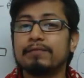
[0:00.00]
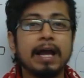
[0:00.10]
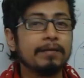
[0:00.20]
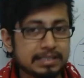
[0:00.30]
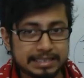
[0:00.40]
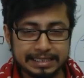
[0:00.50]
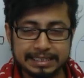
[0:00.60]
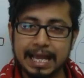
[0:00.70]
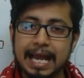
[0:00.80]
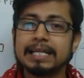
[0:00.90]
If you haven't
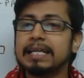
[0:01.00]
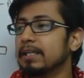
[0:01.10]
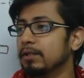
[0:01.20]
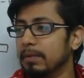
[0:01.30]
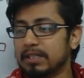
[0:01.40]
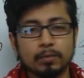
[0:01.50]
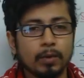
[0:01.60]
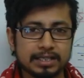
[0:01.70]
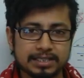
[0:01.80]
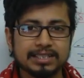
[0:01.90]
seen that, you must
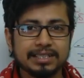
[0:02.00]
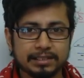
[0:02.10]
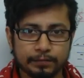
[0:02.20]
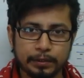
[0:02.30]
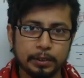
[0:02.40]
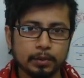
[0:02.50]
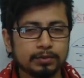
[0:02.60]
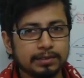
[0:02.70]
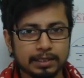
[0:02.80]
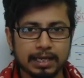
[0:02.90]
watch the
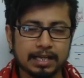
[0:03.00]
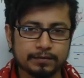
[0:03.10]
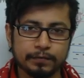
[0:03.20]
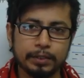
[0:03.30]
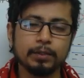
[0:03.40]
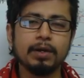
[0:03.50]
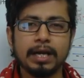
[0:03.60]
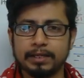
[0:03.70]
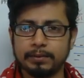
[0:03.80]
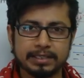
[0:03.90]
video, the last
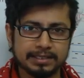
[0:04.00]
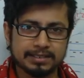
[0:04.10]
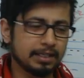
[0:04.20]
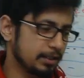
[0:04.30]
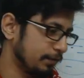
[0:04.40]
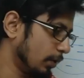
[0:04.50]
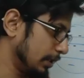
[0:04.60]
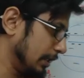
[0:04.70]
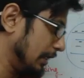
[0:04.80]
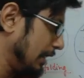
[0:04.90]
video, and you can just search
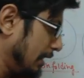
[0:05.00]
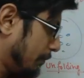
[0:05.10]
for the